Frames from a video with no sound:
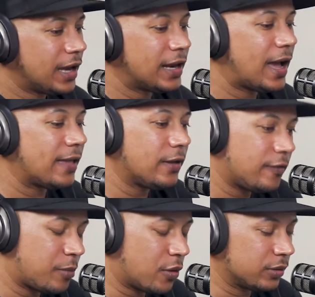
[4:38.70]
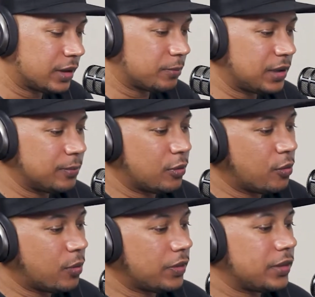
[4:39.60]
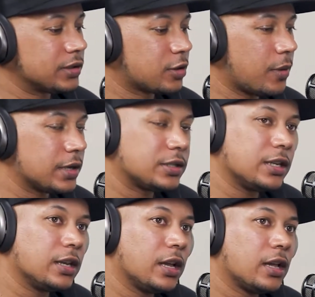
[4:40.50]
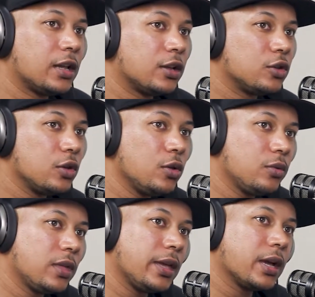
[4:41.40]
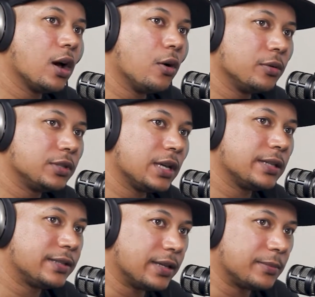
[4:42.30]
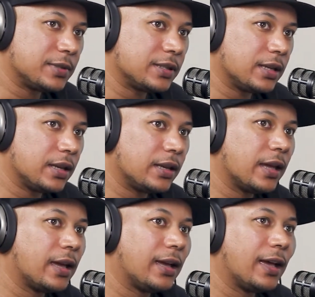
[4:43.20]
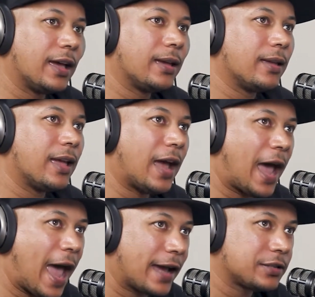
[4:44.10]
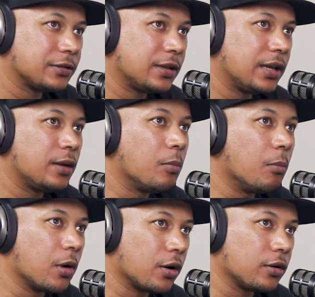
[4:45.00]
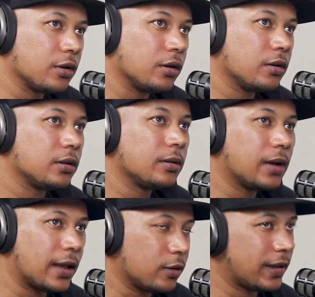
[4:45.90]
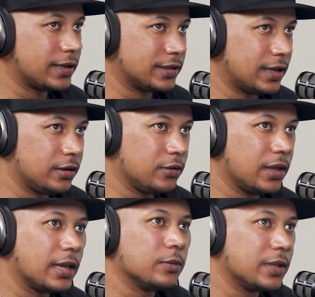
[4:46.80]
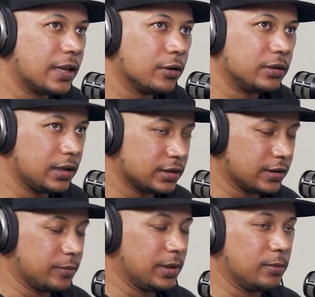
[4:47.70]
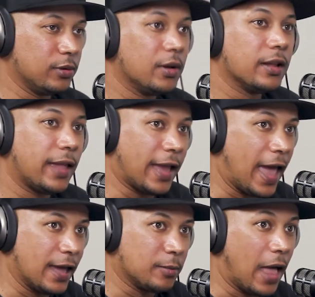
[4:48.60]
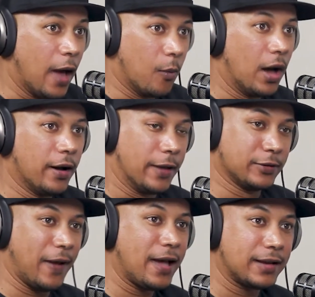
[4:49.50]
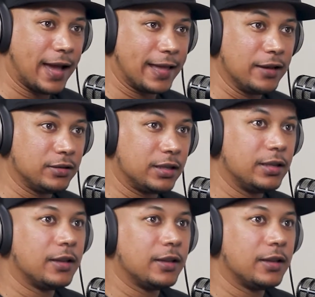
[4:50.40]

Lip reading: And I love polling people with this question. Do you think OJ Simpson actually murdered? I don't like to say, do you think he was guilty? Because people like Anna be like, well, he was found not guilty.